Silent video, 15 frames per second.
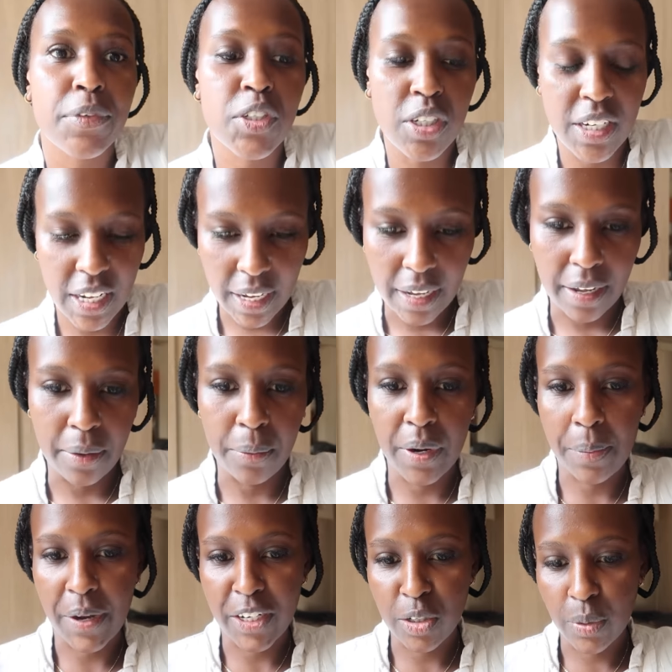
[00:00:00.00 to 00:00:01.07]
today,
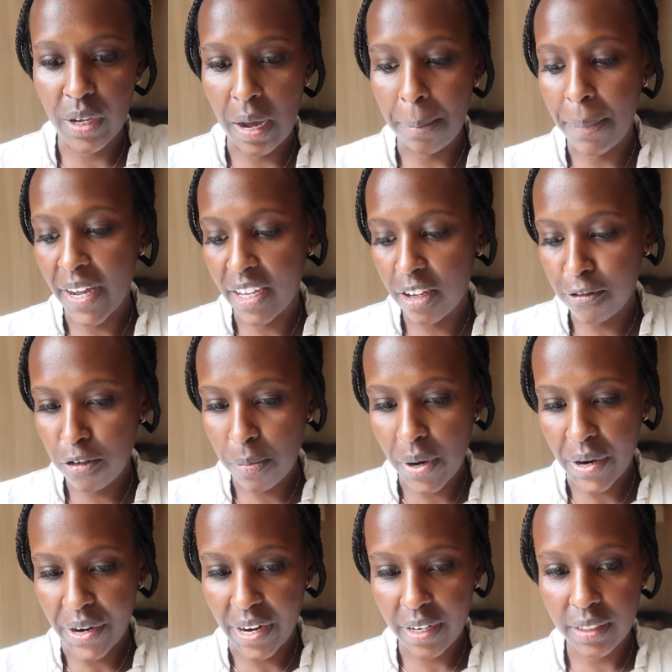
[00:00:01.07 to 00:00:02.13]
what am I doing? I'm packing for
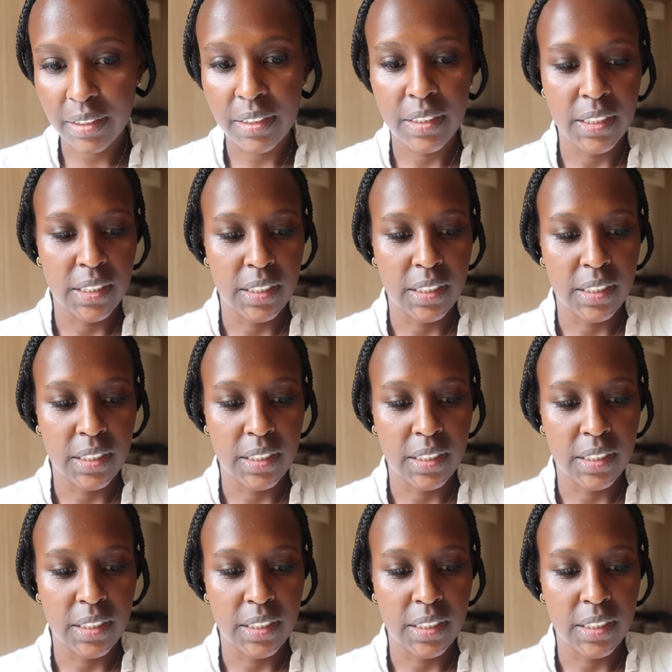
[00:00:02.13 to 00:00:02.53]
Mara.